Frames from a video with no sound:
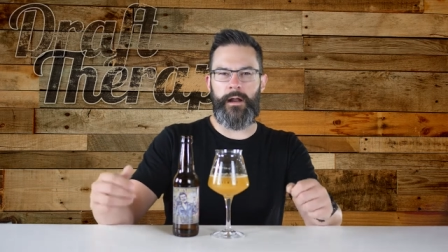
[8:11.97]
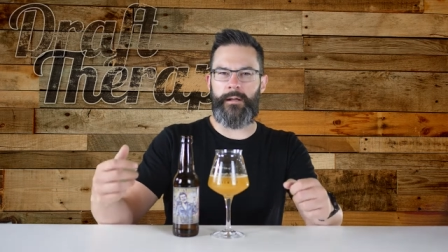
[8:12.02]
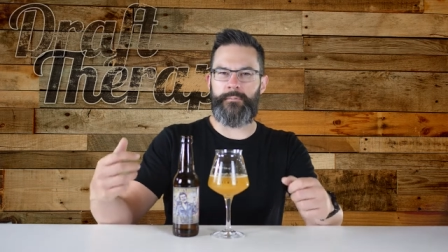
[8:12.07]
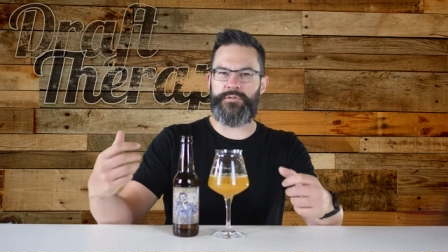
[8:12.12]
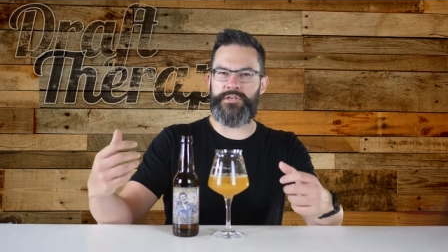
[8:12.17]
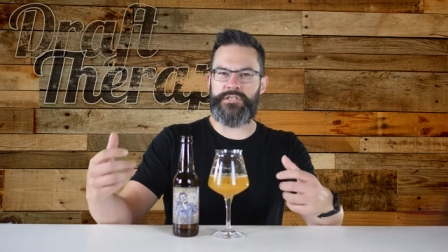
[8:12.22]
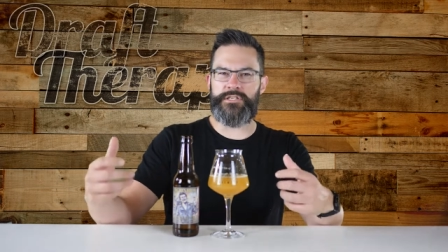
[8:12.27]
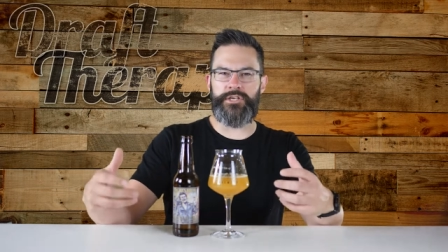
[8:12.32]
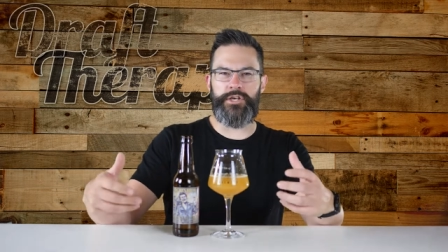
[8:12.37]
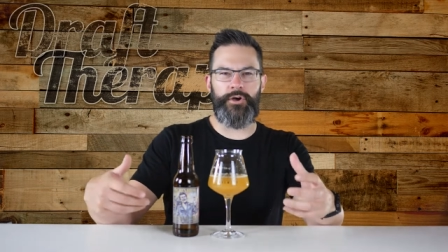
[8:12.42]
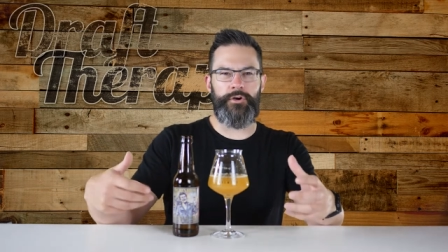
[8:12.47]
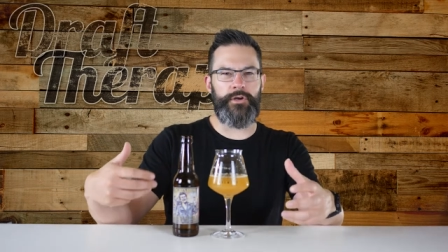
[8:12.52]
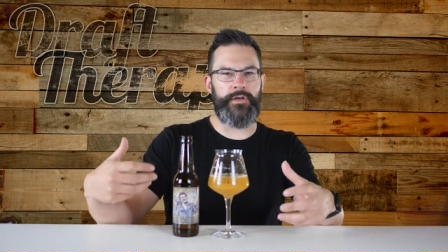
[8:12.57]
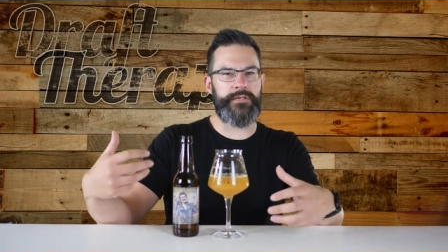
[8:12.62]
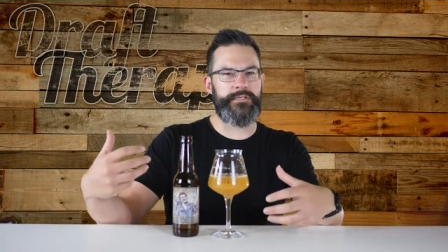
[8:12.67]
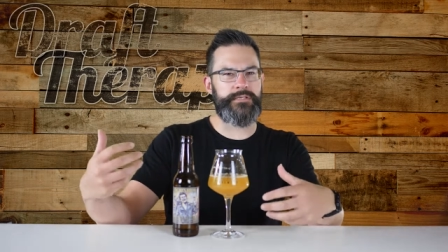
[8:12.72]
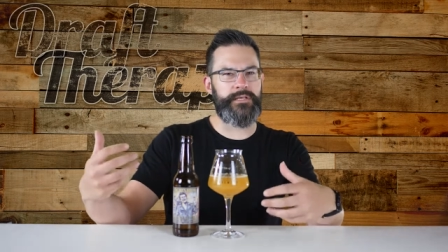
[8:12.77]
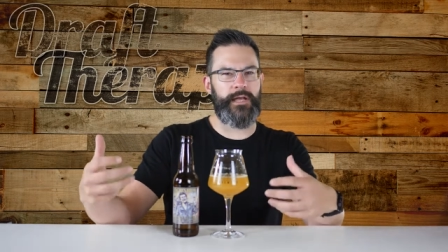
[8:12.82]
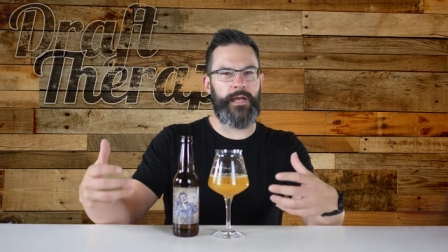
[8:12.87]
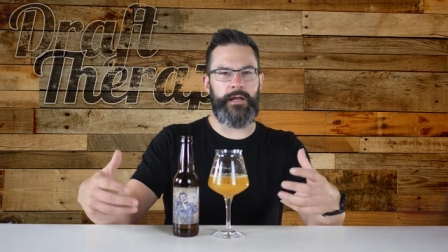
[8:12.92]
I'm just
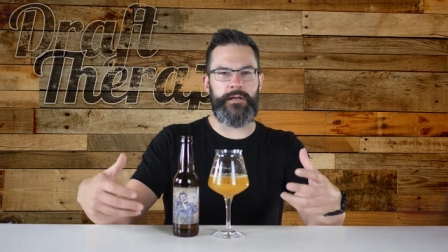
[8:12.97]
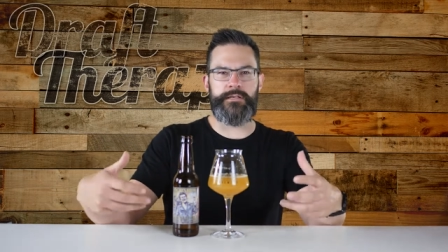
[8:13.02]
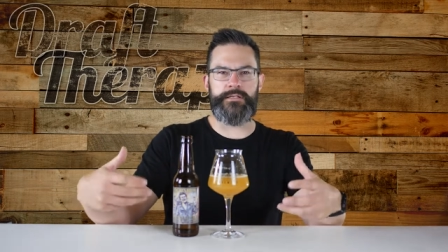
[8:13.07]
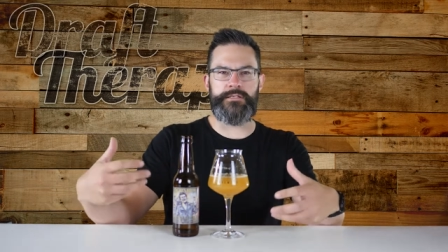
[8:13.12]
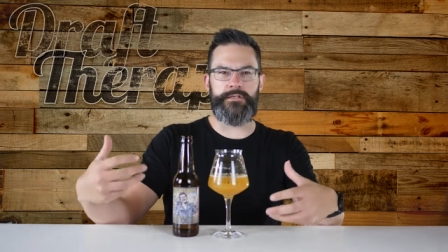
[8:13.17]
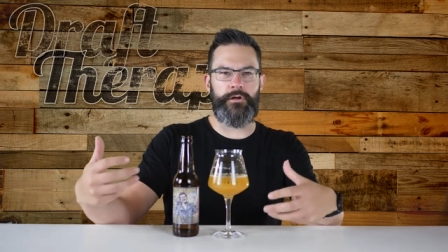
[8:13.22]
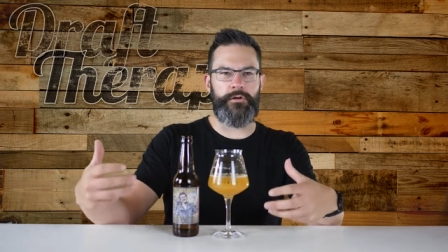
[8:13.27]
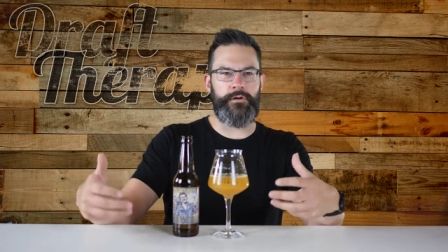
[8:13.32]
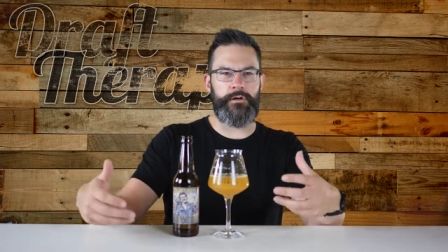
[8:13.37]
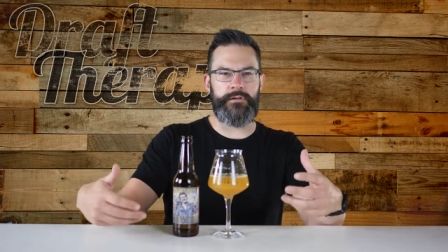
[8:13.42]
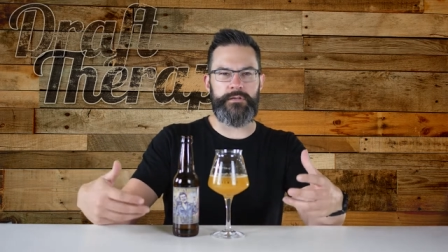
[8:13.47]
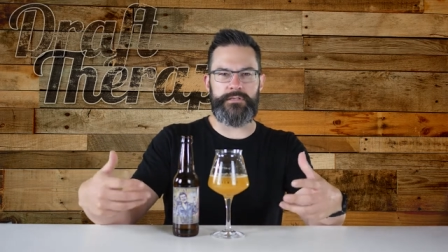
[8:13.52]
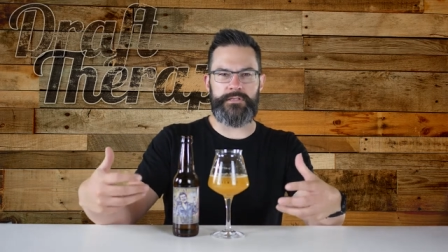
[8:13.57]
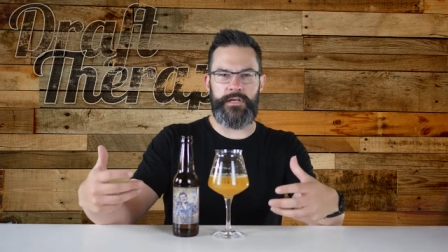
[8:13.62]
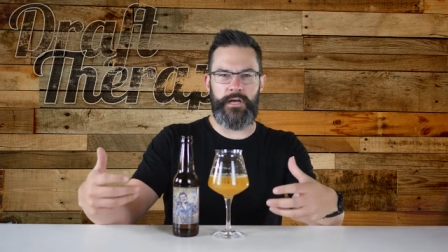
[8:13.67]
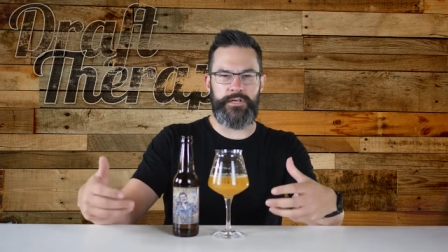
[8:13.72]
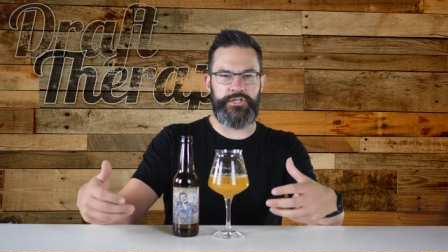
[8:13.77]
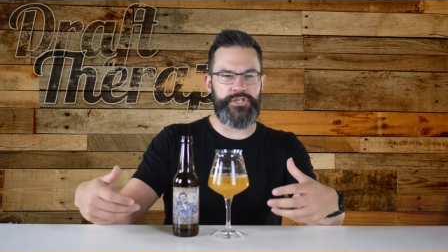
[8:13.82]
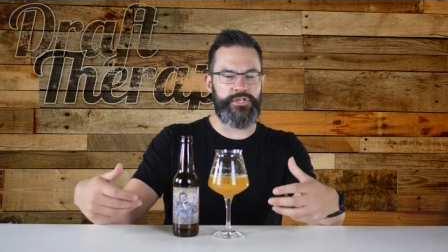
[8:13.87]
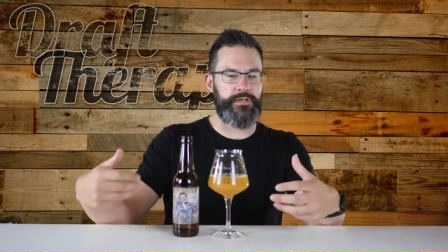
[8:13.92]
curious to kind of start a
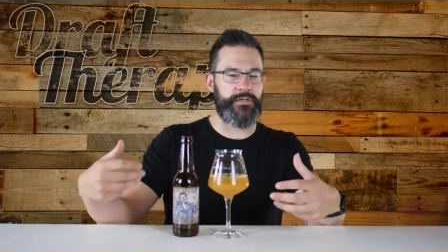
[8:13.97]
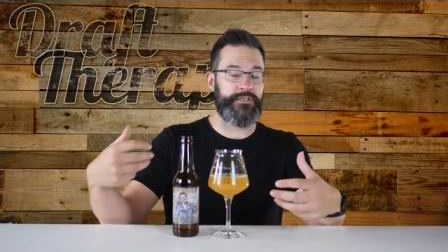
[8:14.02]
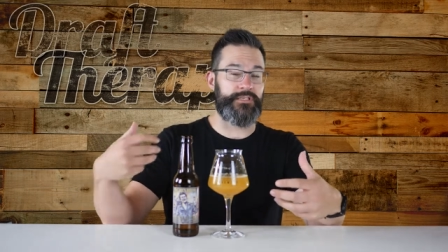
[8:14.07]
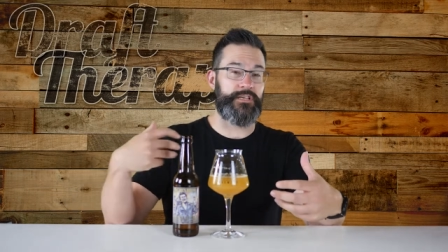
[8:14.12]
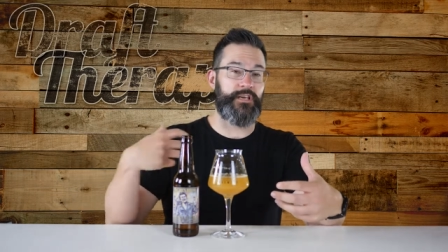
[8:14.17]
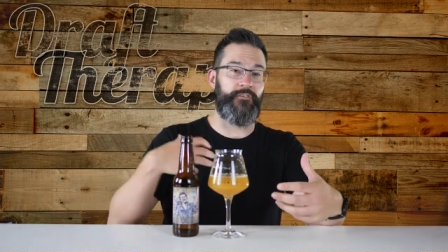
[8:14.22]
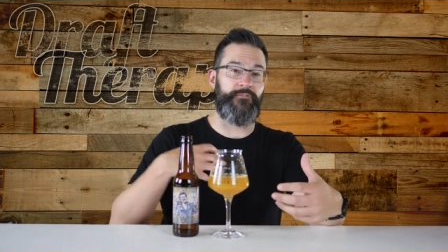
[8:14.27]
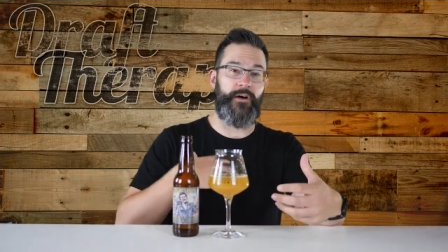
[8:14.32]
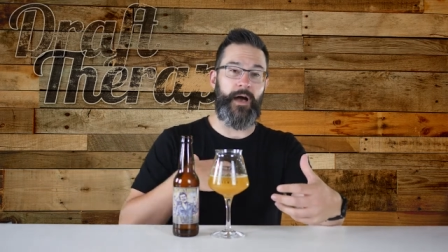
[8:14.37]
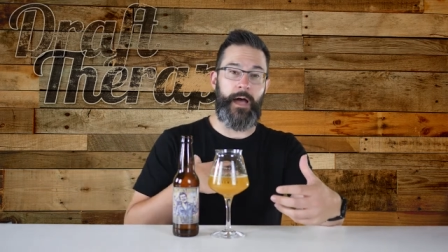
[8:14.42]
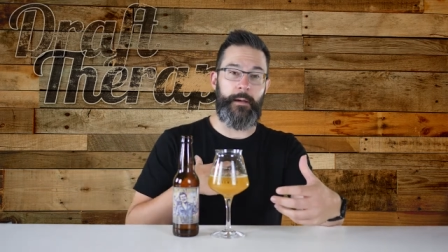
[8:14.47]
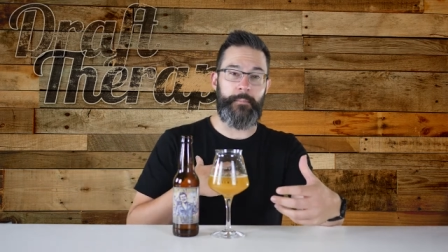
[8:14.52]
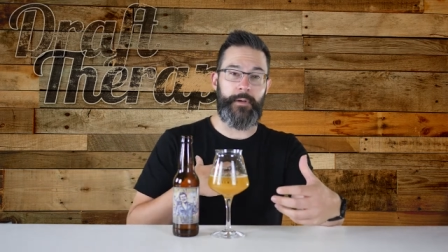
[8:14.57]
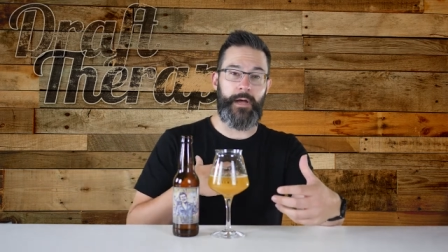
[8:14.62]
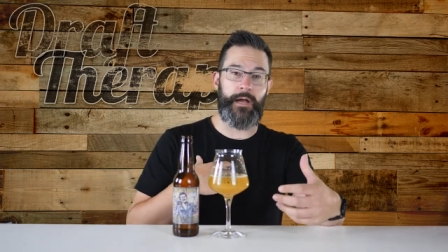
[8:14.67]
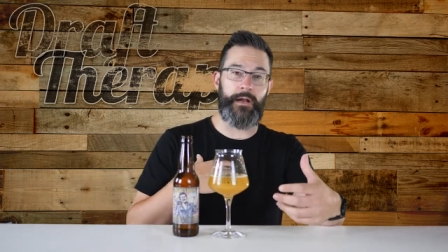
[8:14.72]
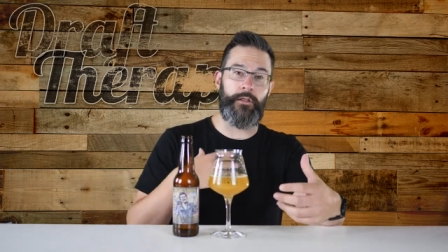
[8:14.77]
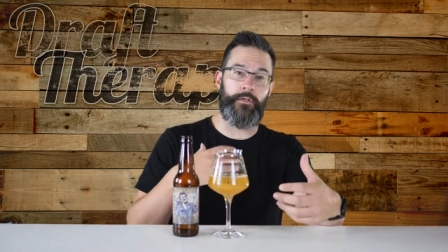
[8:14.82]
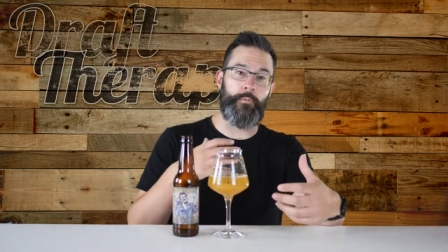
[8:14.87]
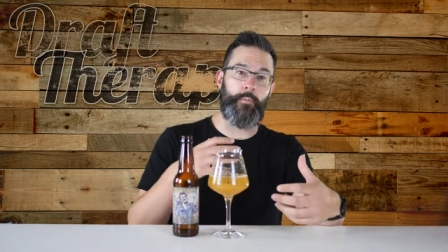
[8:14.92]
discussion to see if I'm
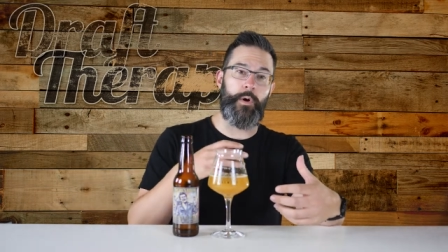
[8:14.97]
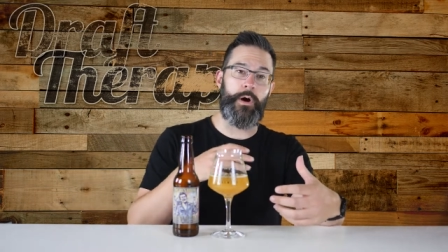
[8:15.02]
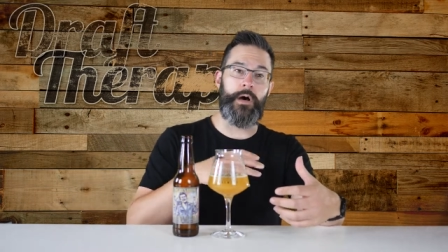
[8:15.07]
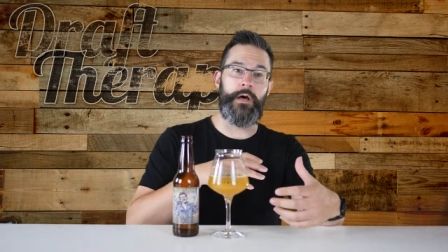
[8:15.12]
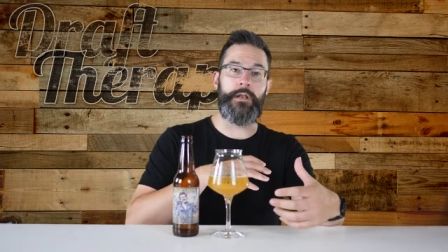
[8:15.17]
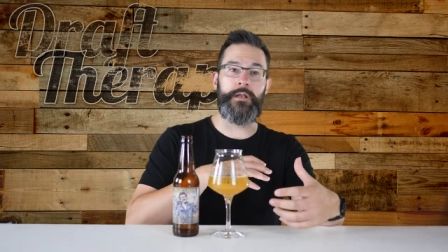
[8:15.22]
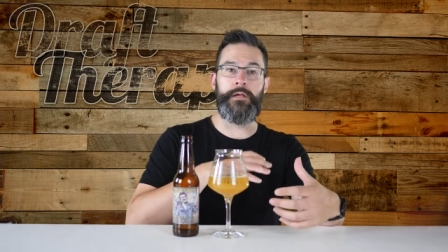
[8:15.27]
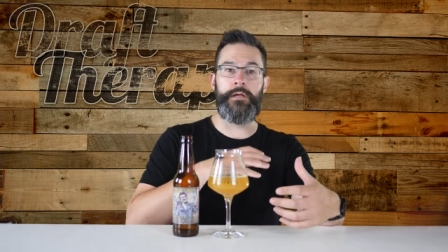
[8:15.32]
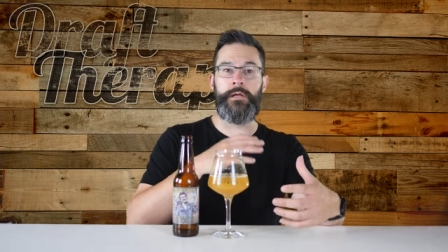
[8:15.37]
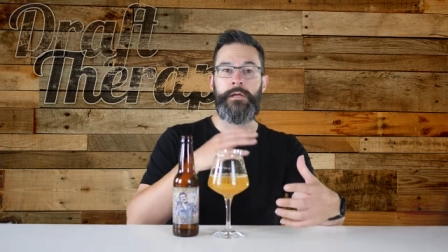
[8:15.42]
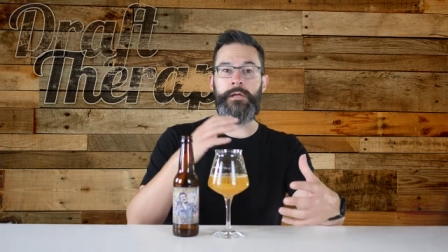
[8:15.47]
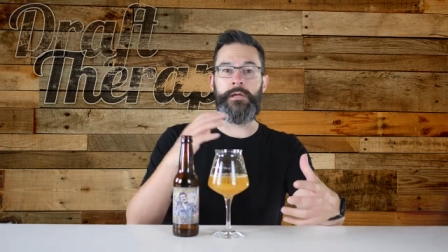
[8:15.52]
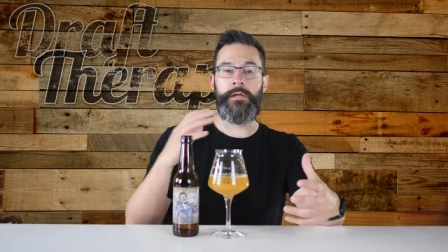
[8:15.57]
kind of the one